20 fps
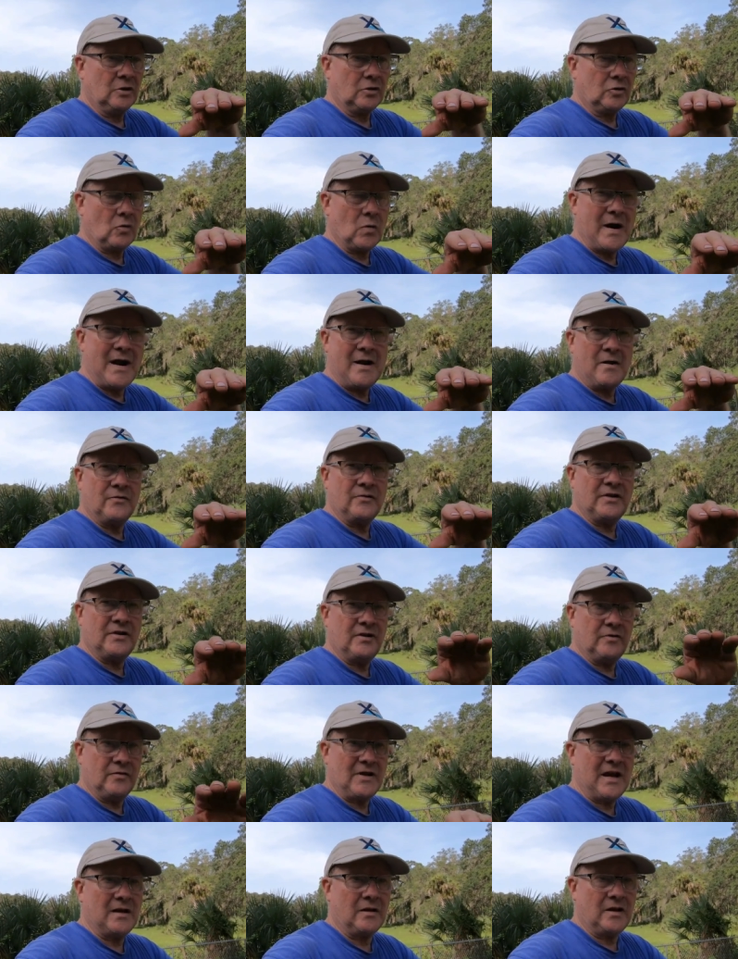ground and
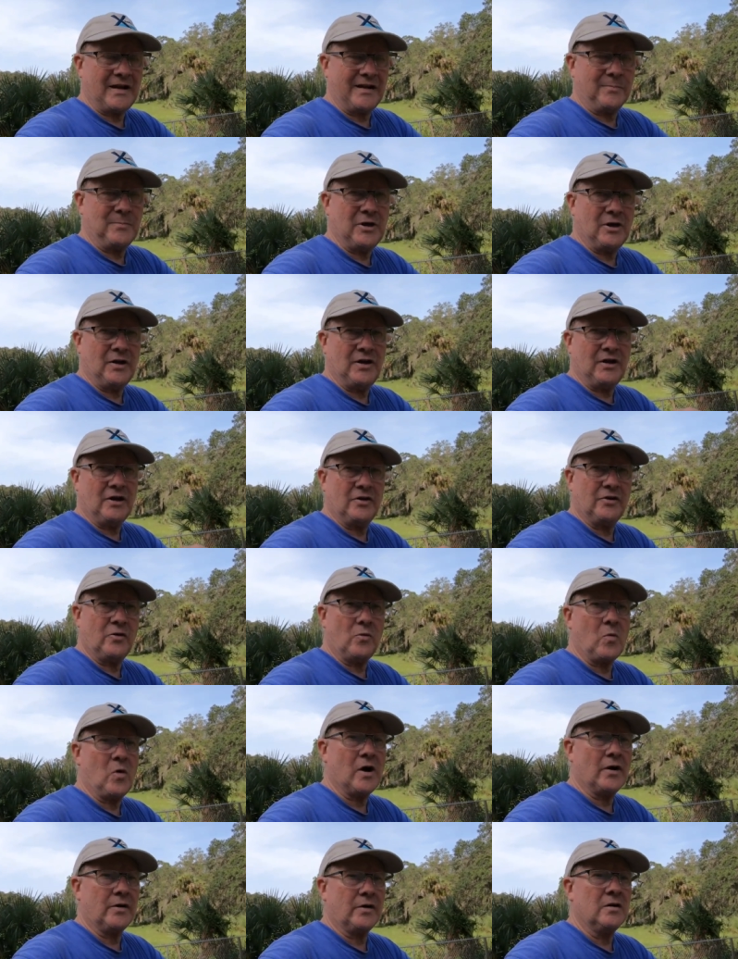they're not like buried under the
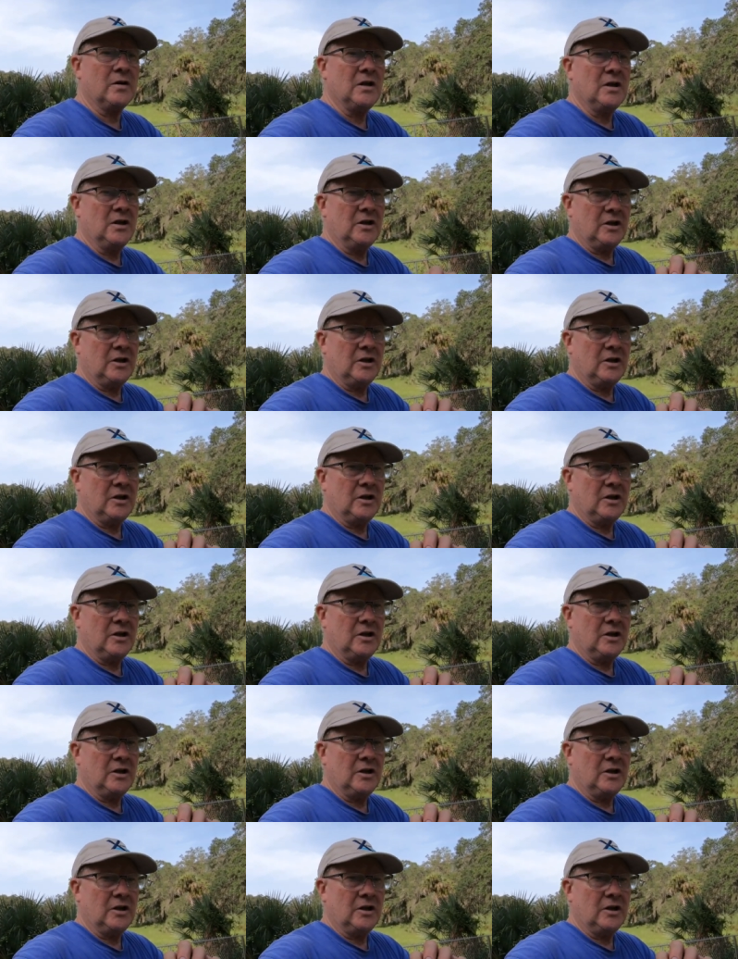water,